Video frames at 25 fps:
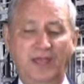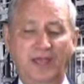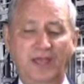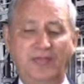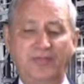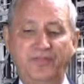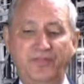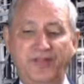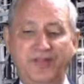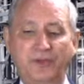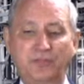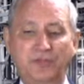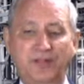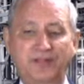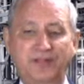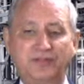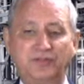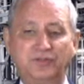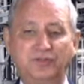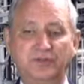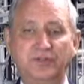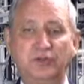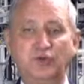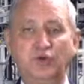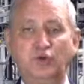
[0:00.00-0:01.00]
and they will
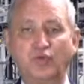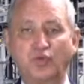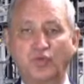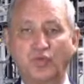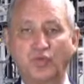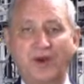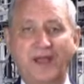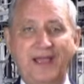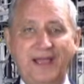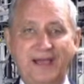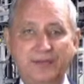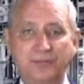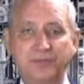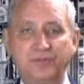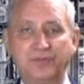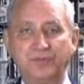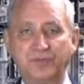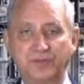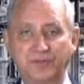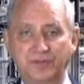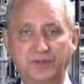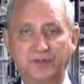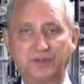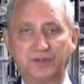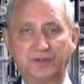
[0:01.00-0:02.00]
actually grab
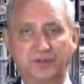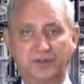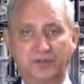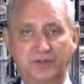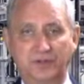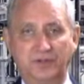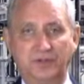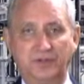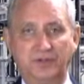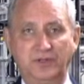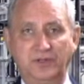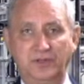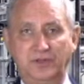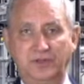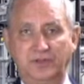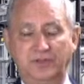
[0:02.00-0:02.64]
the